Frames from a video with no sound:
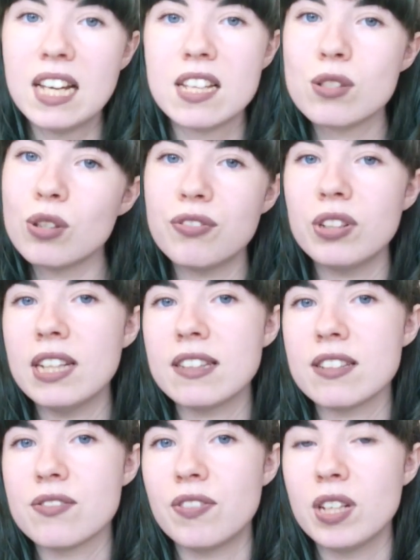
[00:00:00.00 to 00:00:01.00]
So if you like
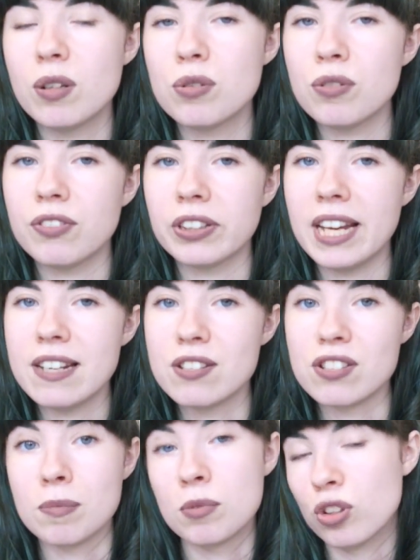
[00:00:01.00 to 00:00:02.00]
this video, don't forget to
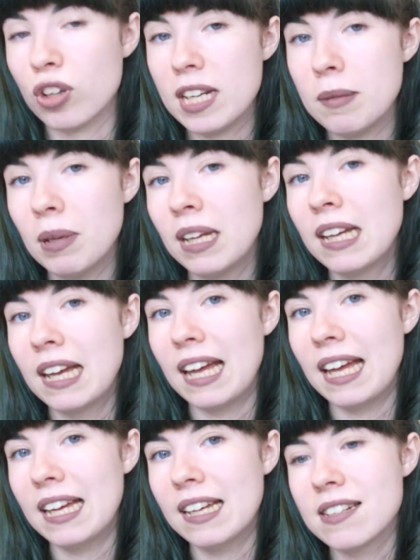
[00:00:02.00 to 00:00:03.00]
subscribe,
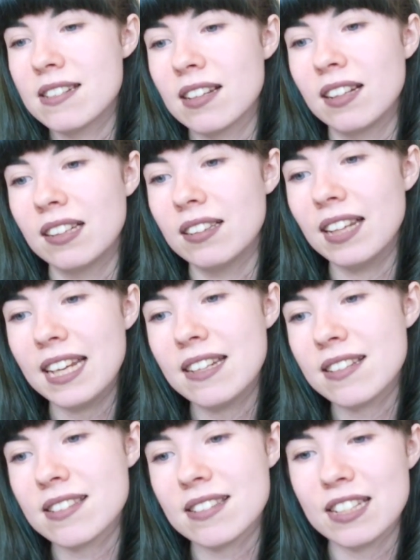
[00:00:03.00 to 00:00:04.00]
and
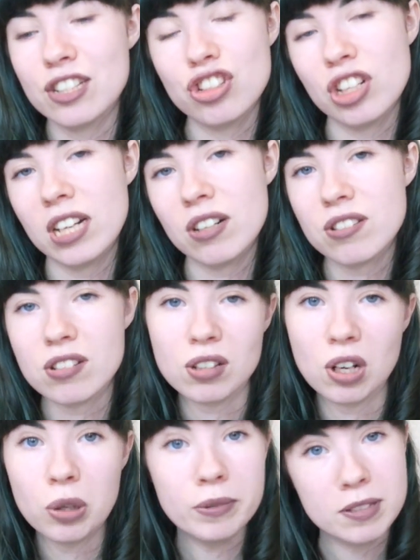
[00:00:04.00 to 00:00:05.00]
likes and shares are
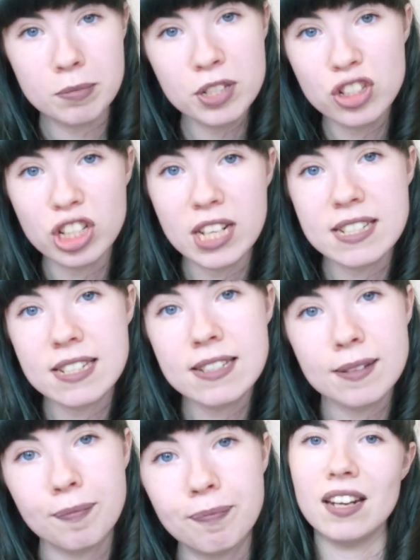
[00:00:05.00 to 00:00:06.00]
always appreciated.
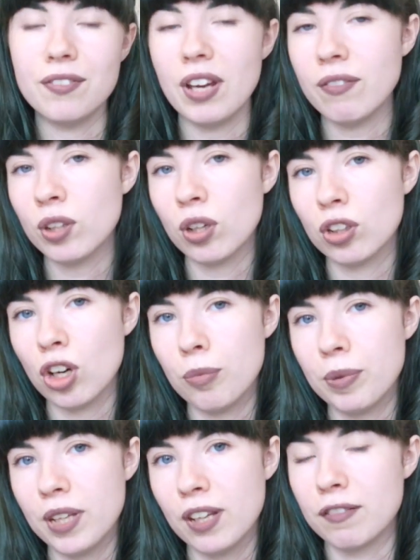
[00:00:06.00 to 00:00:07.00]
And if you haven't got a
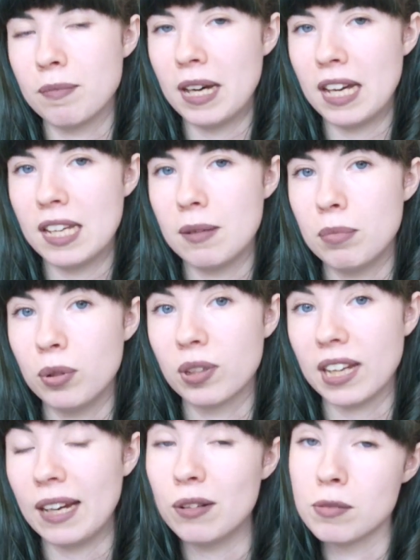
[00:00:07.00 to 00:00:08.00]
copy of my book
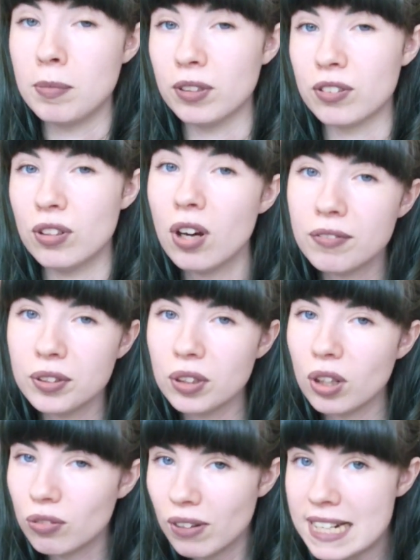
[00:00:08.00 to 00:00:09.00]
How to Build a Novel
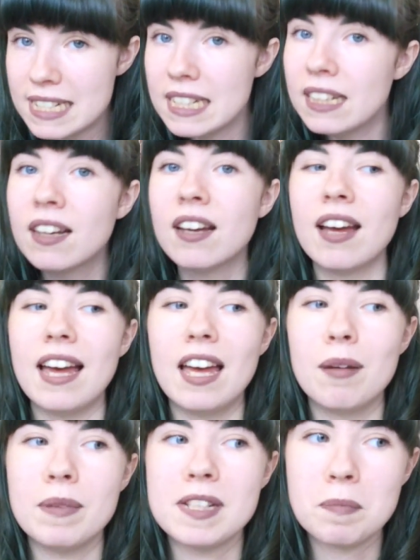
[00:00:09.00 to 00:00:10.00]
already,
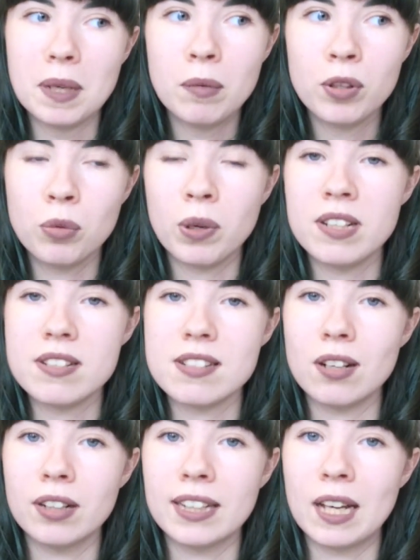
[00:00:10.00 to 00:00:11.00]
it's pay what you want
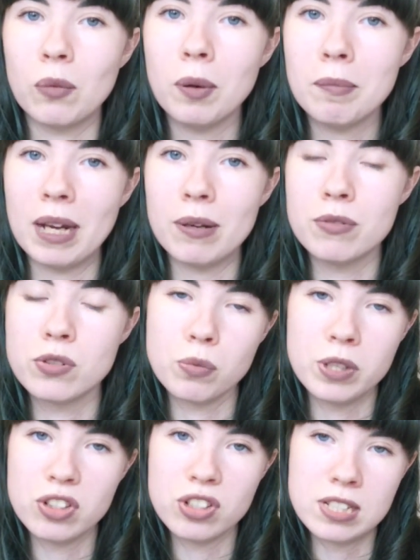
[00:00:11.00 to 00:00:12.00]
starting at £1,
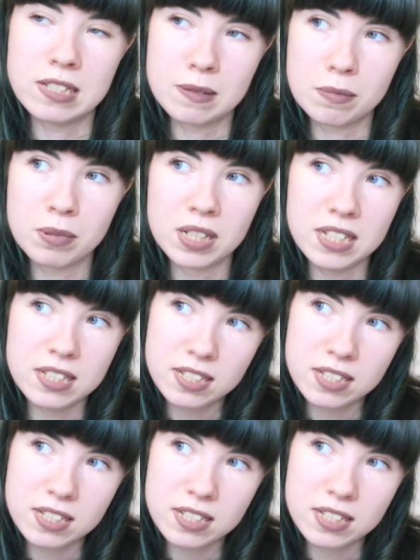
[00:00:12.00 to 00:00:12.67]
which is pretty